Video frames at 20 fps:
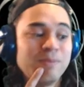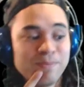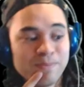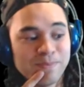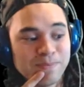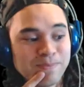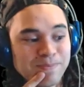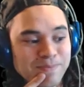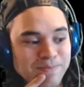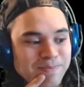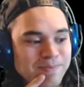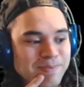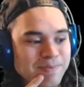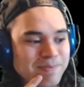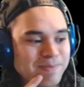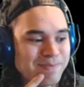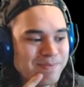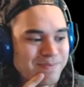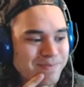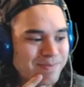
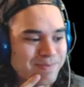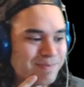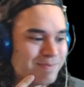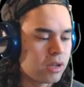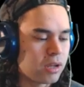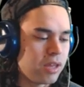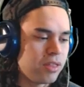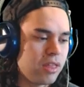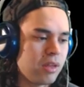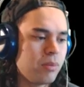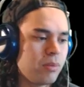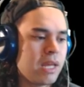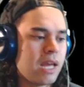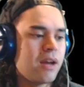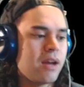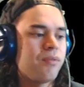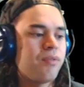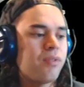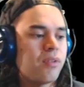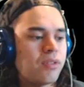Then we
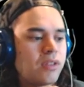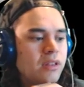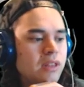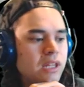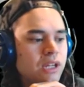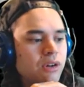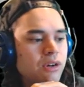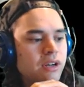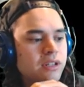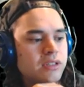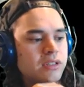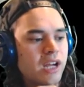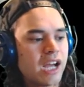have the lyrics,